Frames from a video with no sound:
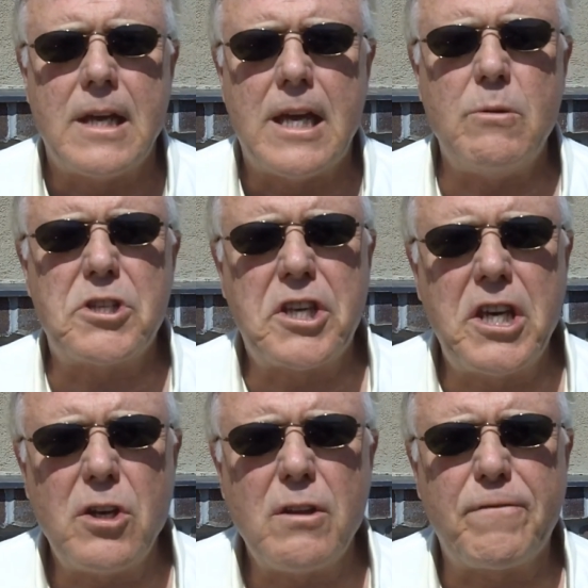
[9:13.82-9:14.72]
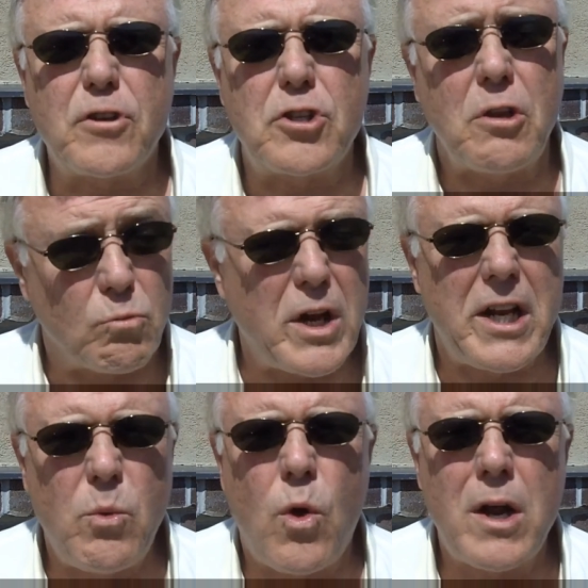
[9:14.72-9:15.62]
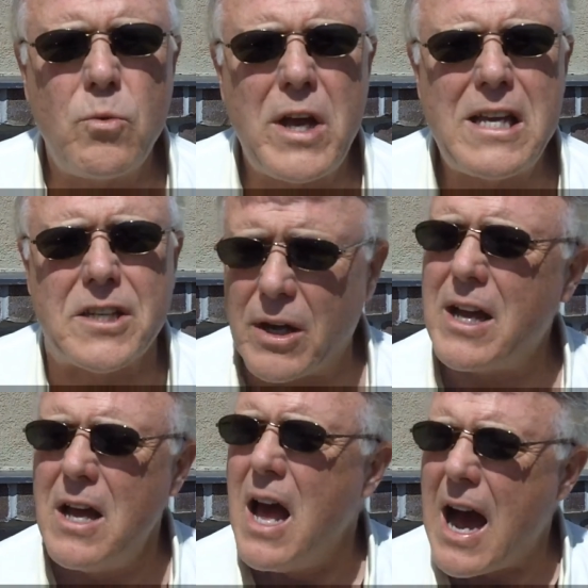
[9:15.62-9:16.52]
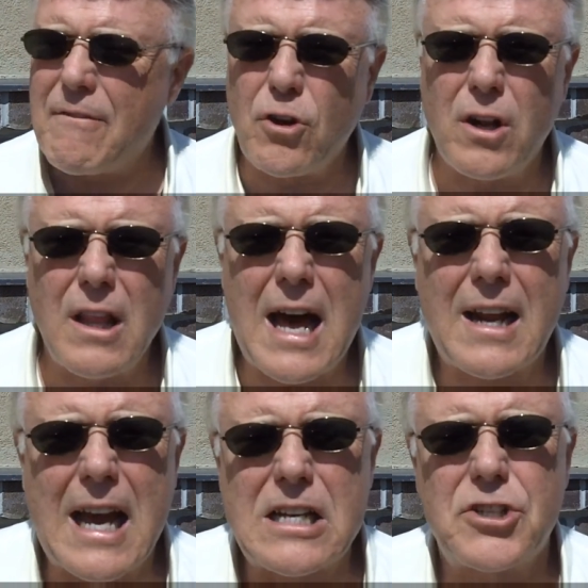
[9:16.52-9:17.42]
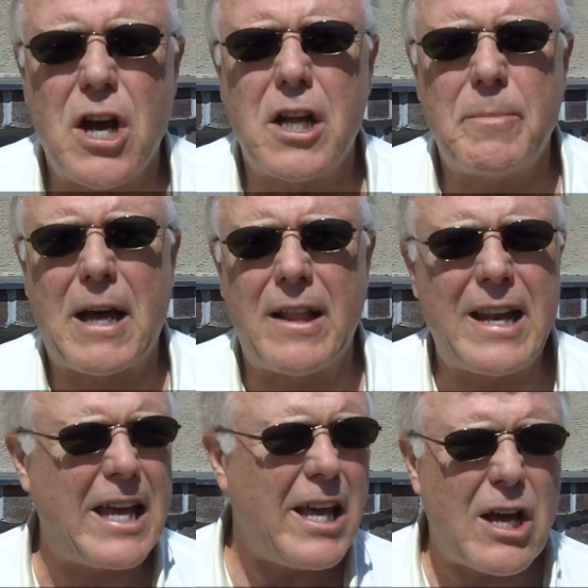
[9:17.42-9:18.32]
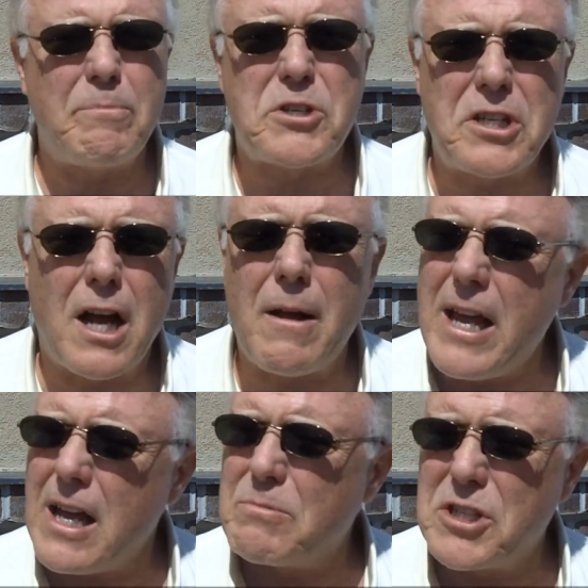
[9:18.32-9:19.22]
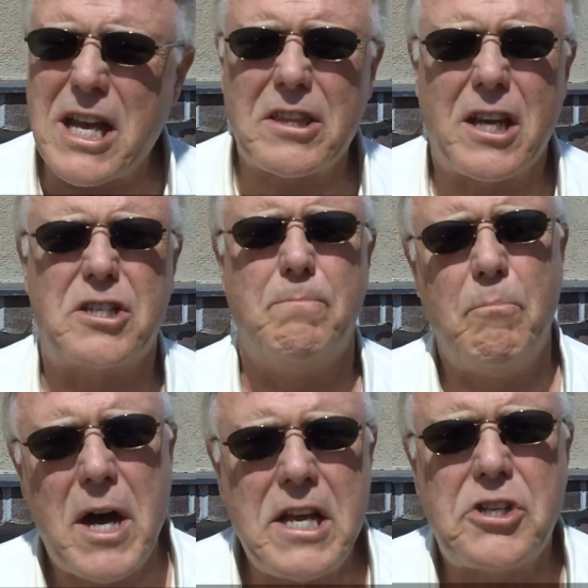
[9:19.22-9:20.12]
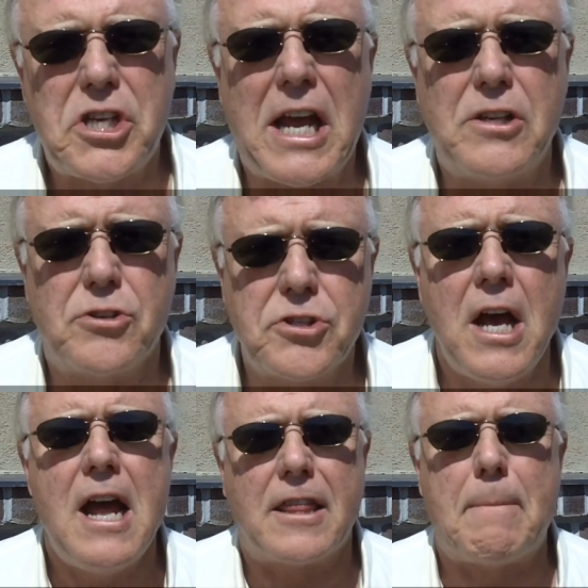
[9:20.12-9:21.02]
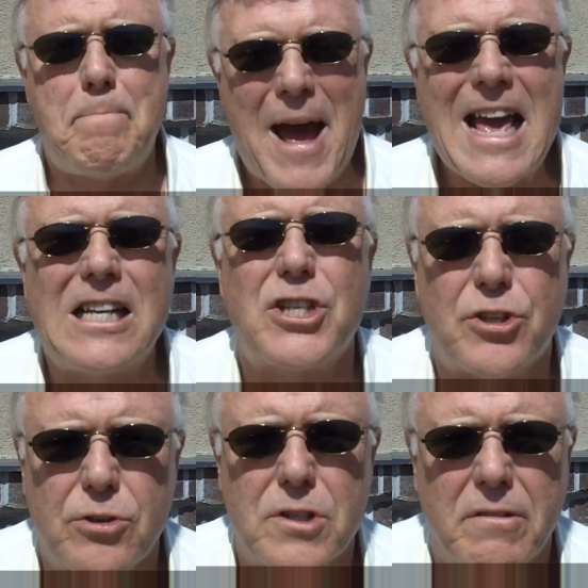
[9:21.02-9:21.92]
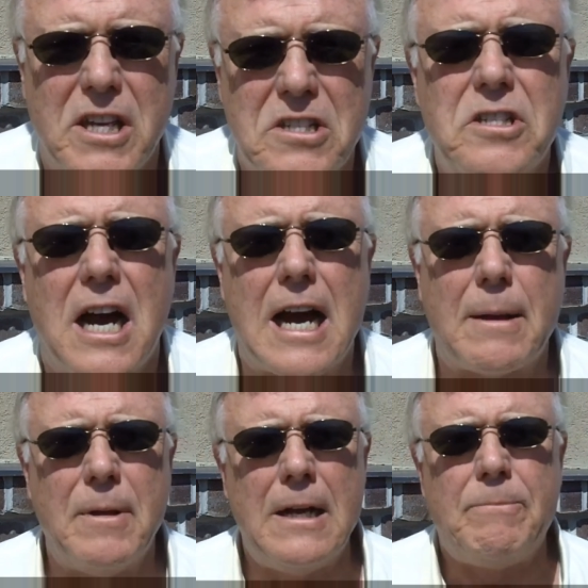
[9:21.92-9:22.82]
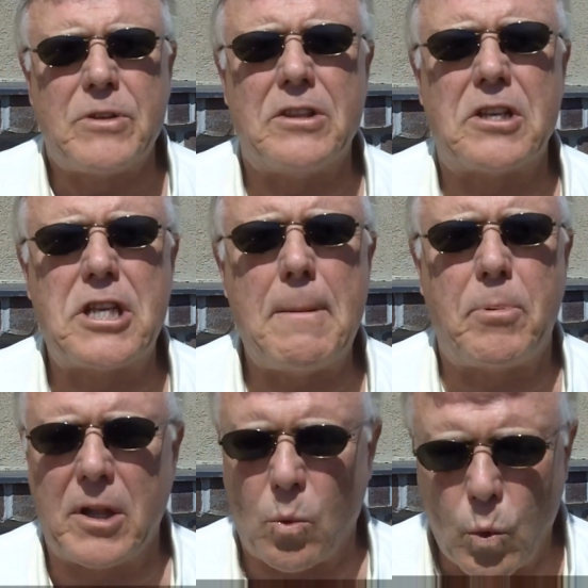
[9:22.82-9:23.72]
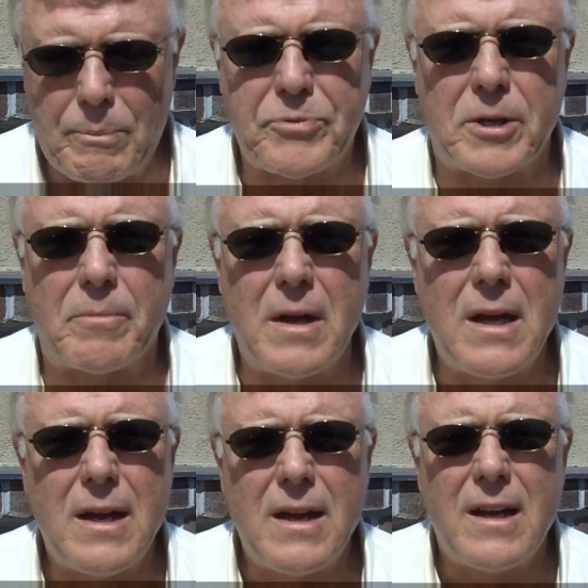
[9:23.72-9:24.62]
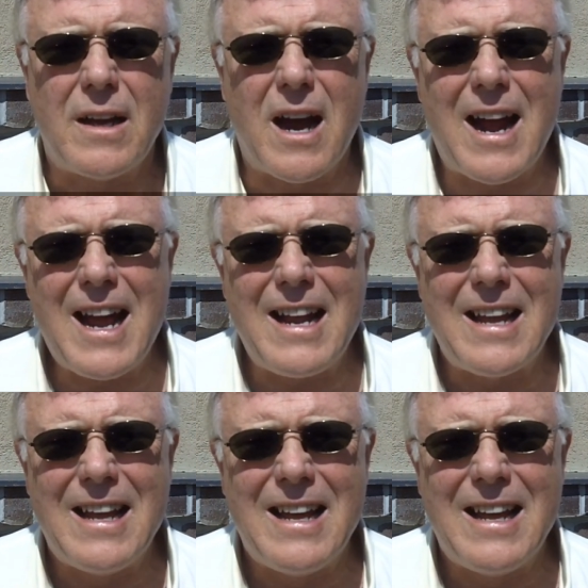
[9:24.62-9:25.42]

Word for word: He was killed for really one reason. I've heard a lot of guys talking about it lately. He, up, uh, he upset the money changers, the banksters of his time in the temple, and whipped them. All right?